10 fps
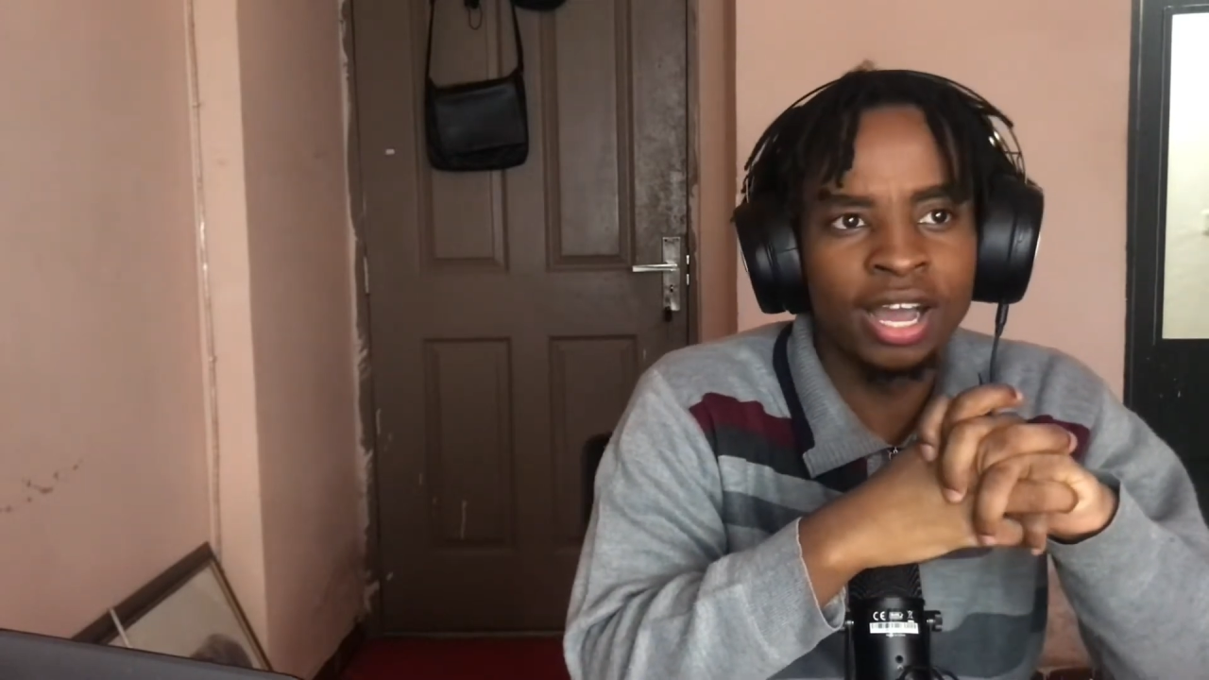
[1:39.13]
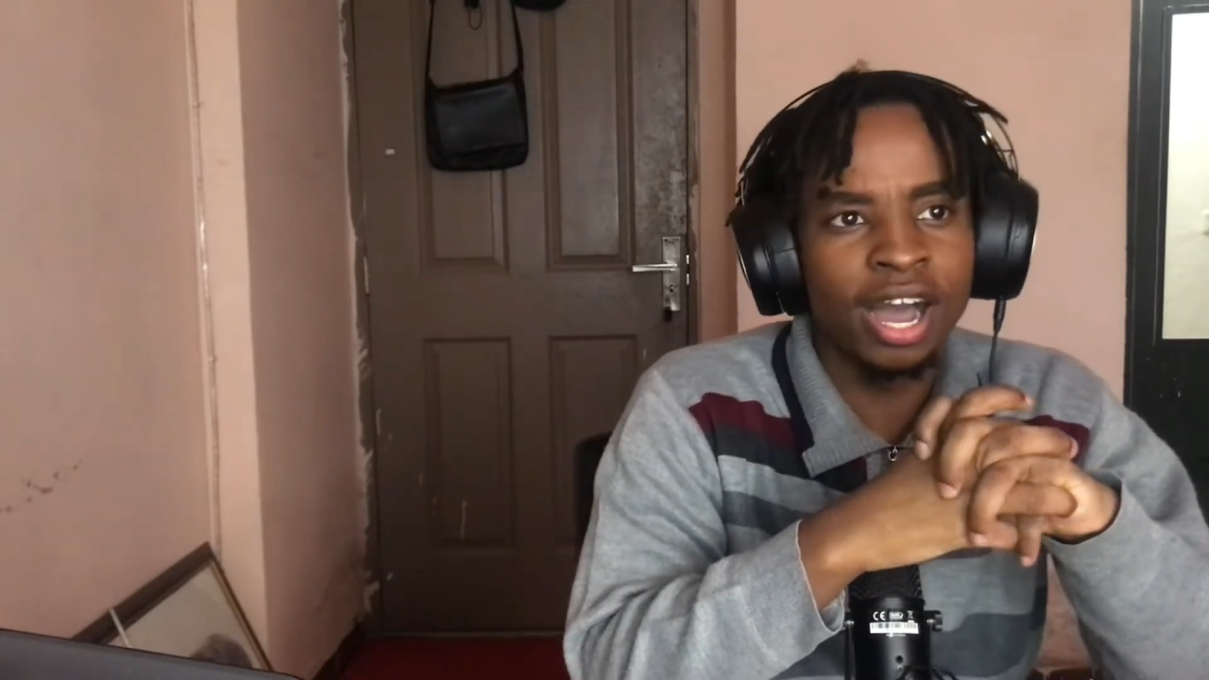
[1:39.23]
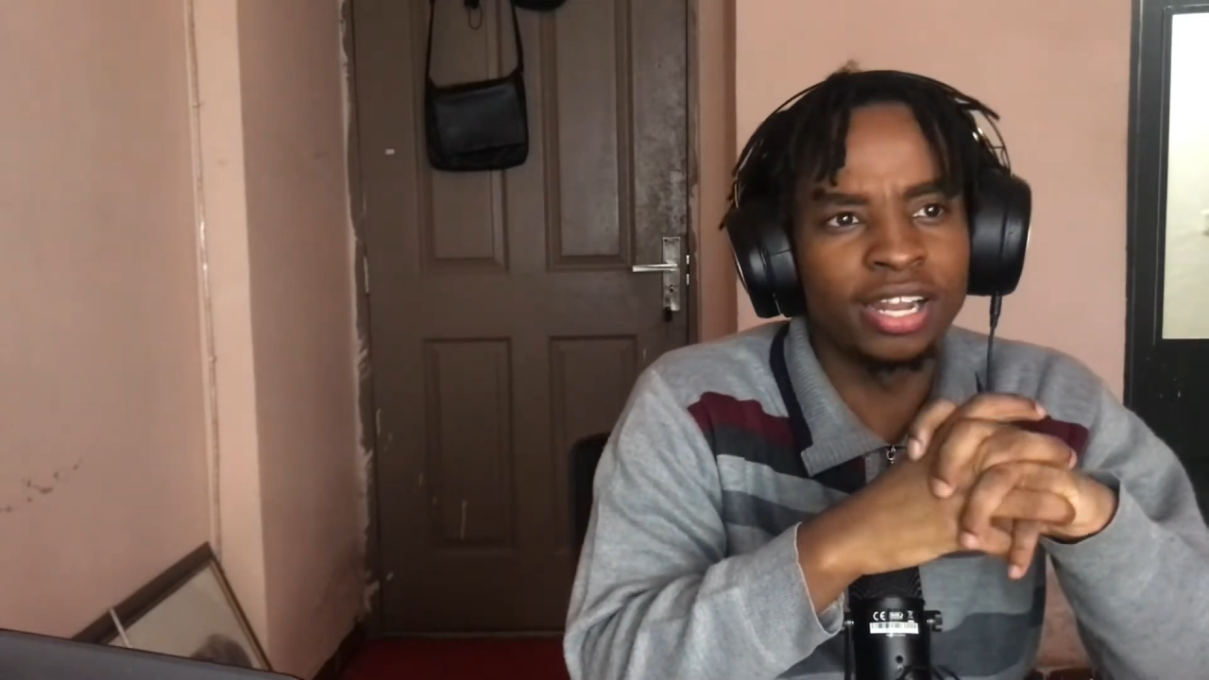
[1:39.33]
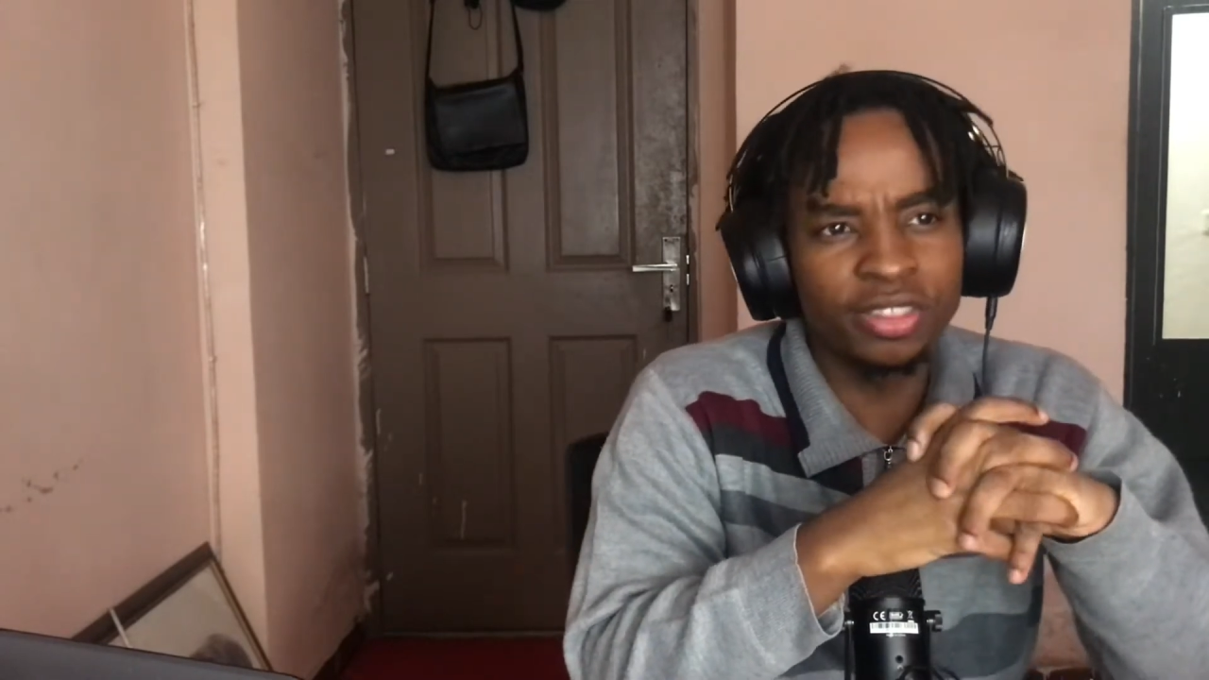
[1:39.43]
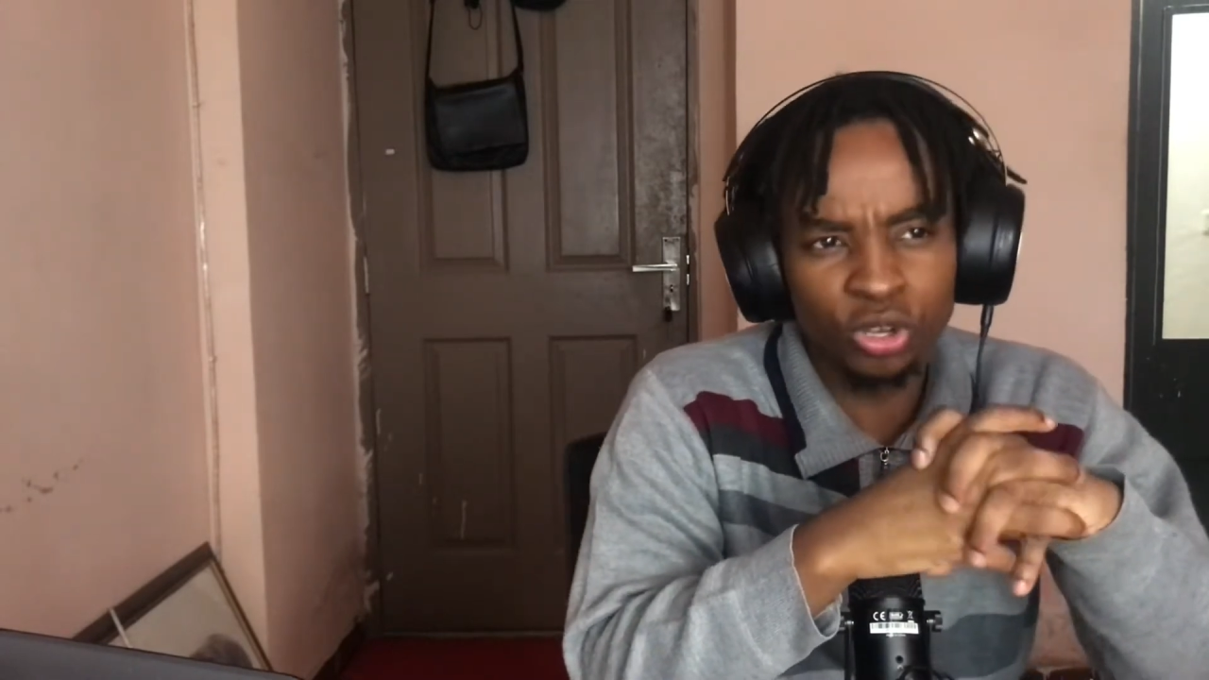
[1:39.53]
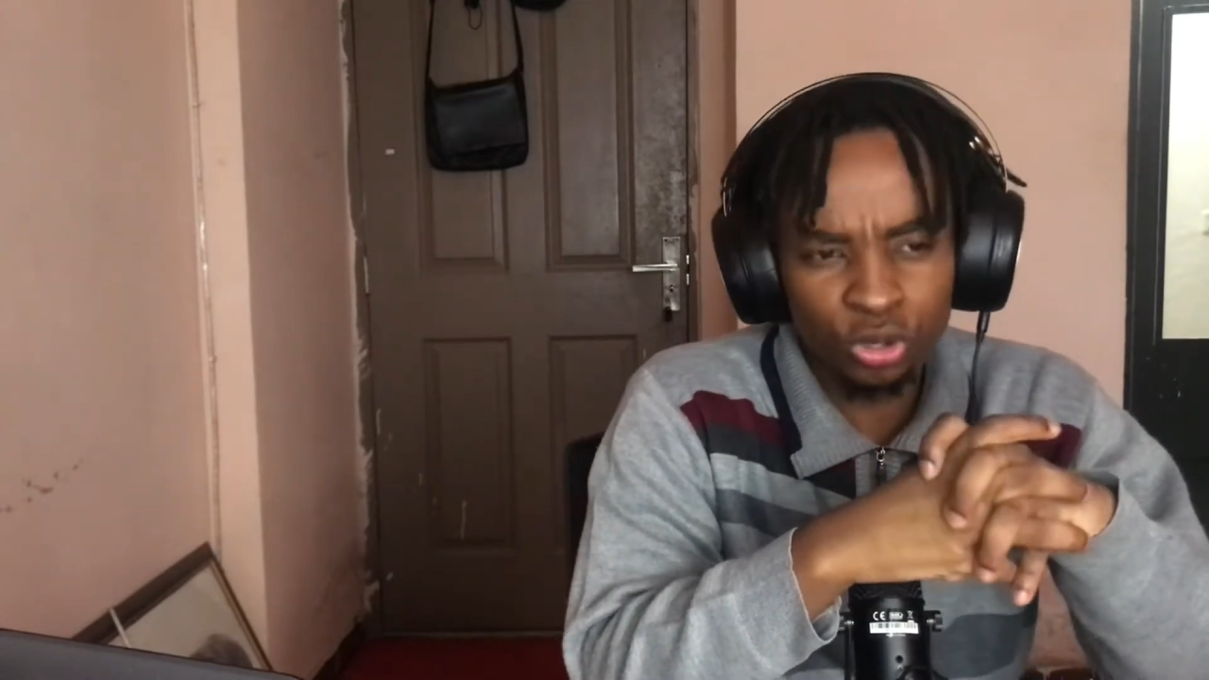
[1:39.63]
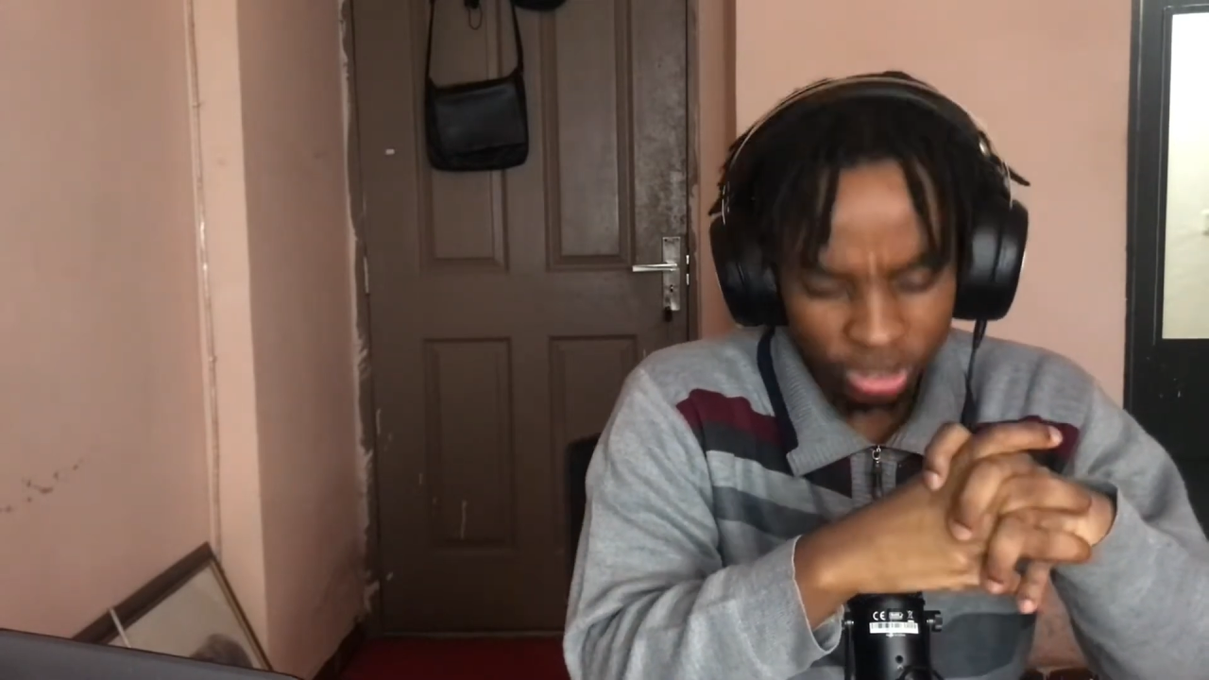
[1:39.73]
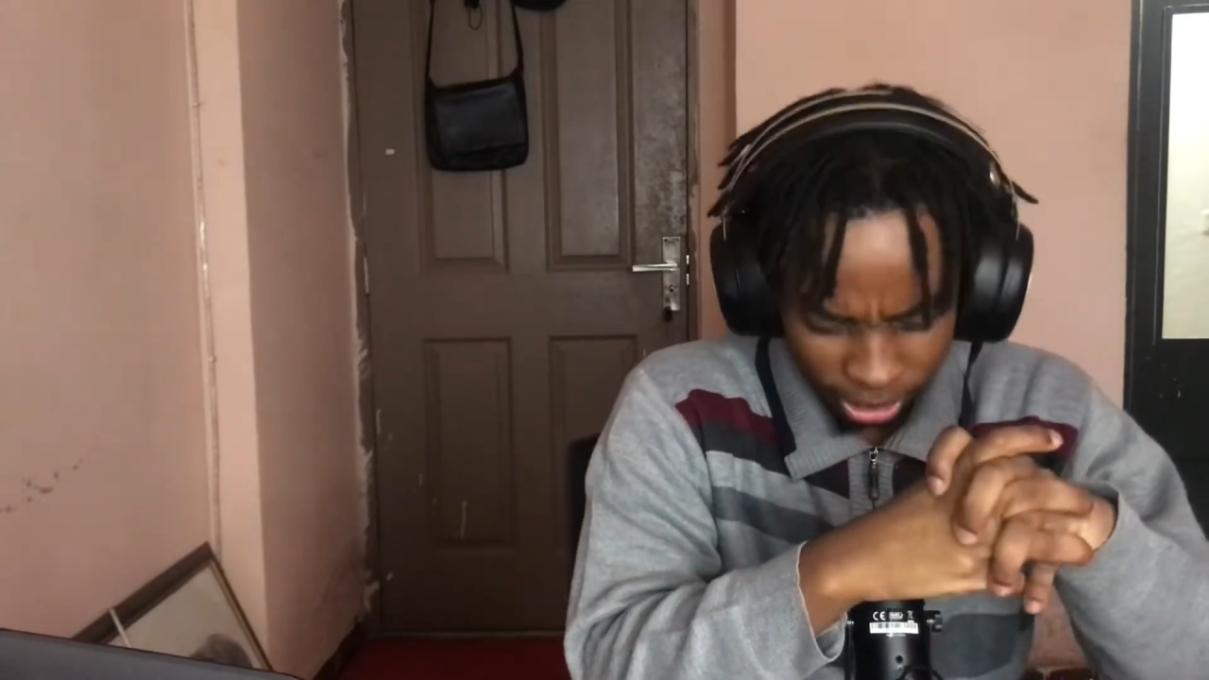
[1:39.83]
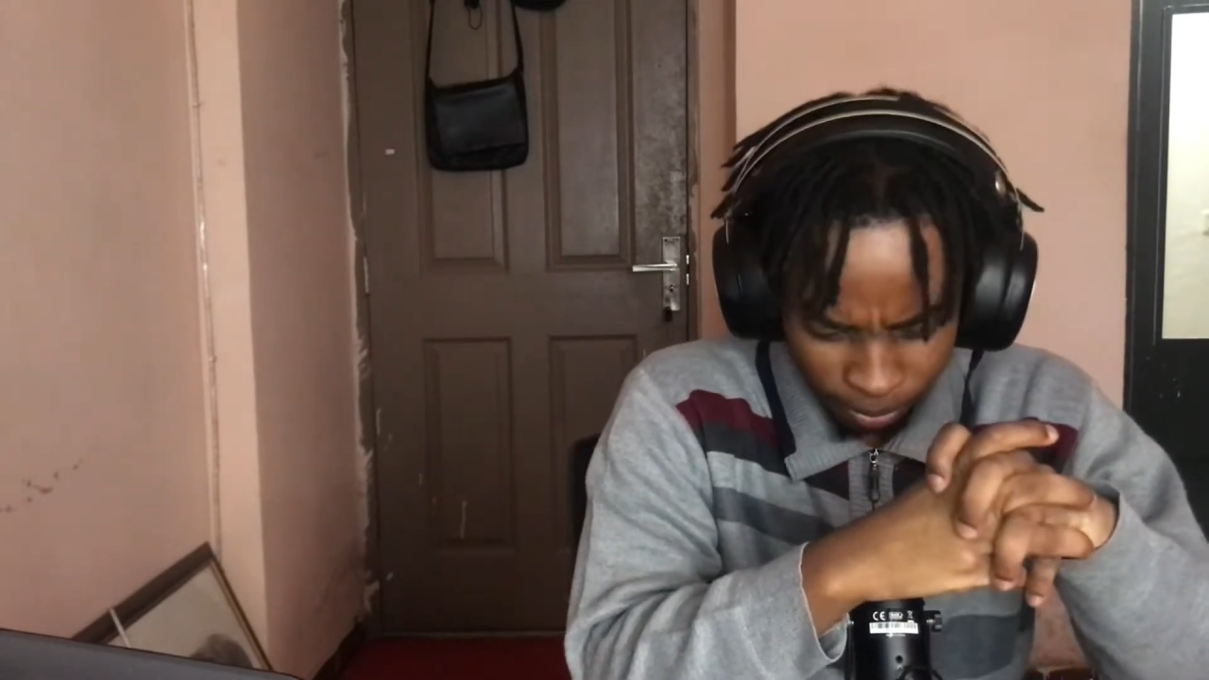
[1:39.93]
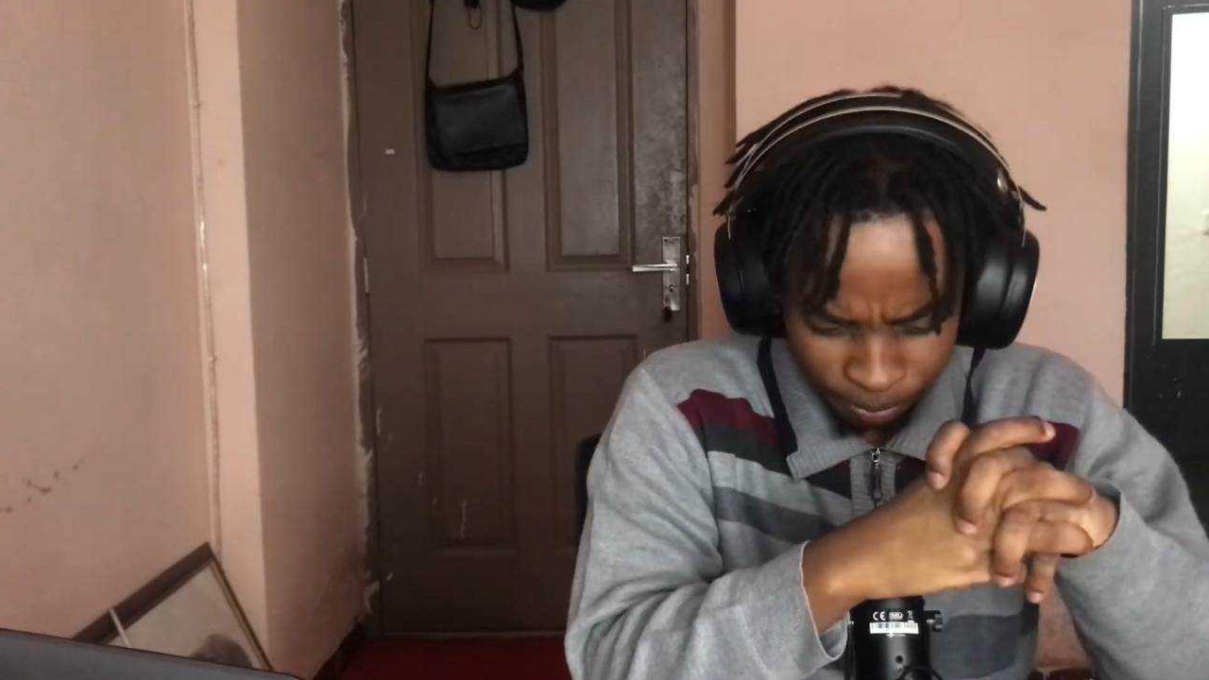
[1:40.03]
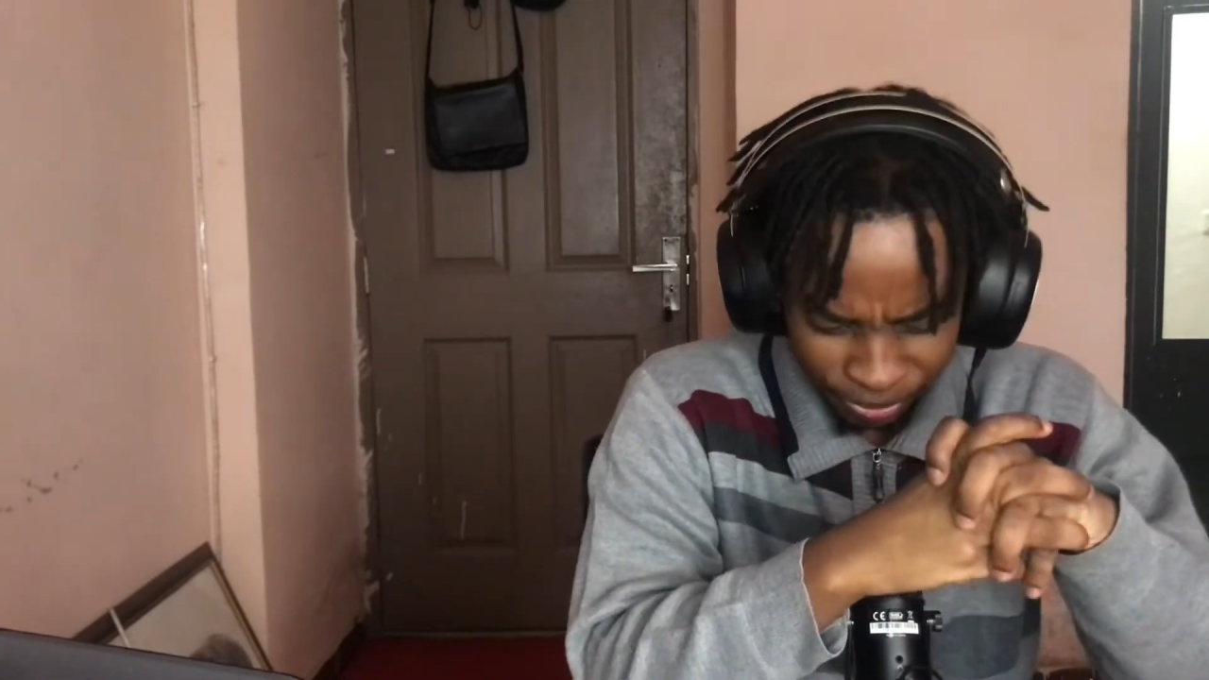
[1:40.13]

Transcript: Another good team